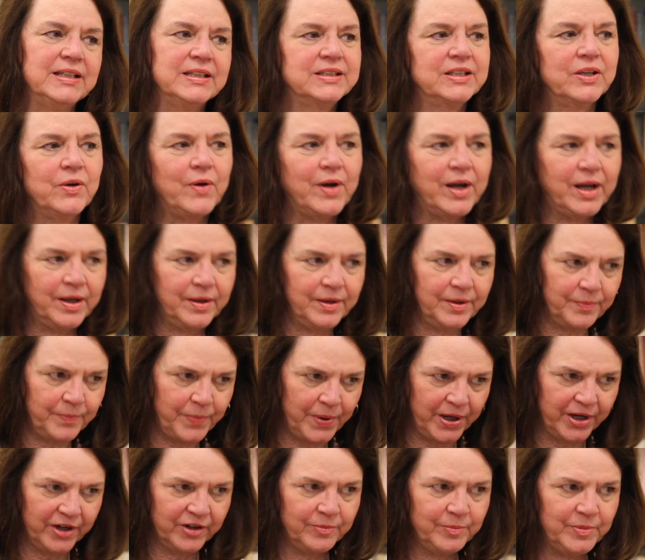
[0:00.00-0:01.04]
So
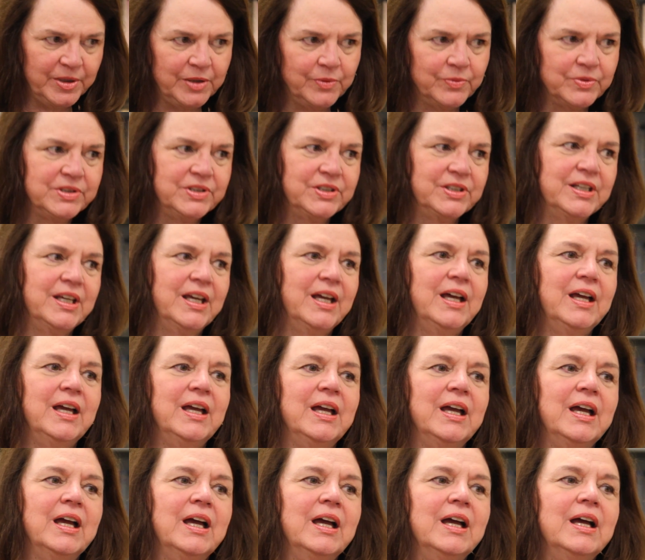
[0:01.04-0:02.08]
part of me would
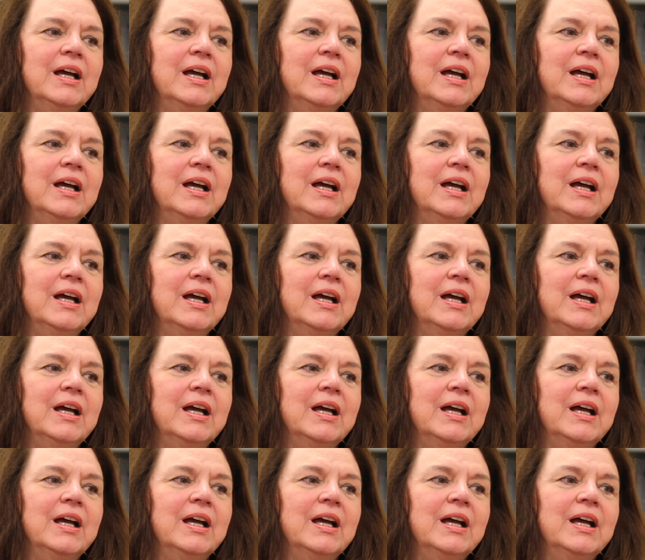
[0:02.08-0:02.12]
say,